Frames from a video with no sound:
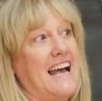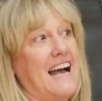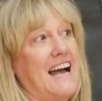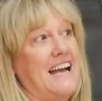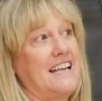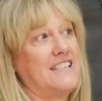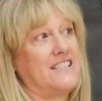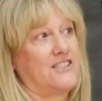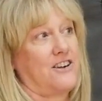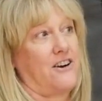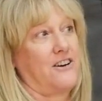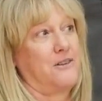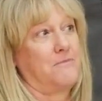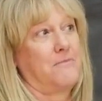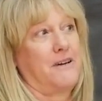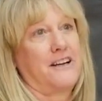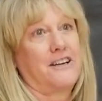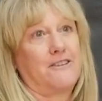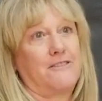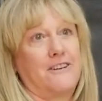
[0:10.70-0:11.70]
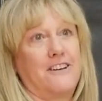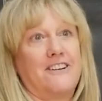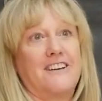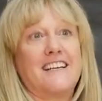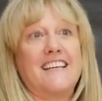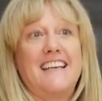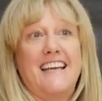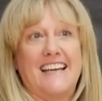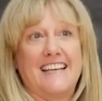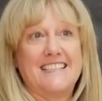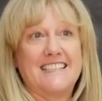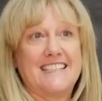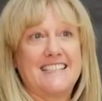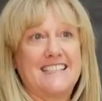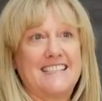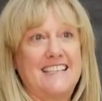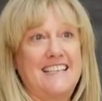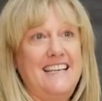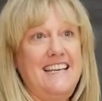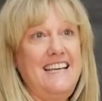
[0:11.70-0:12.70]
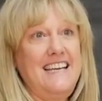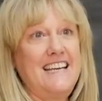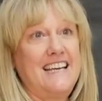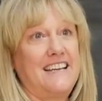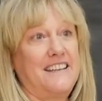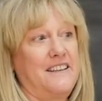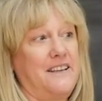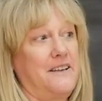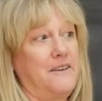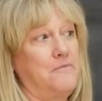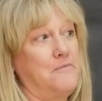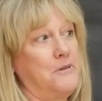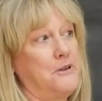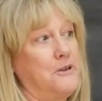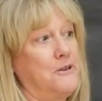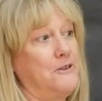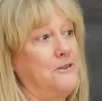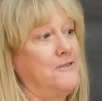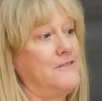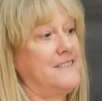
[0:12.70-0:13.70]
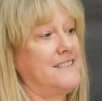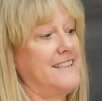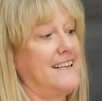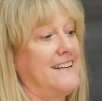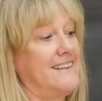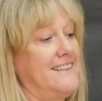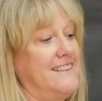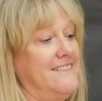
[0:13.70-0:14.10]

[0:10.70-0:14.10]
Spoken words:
I started my career in Kansas City and then moved down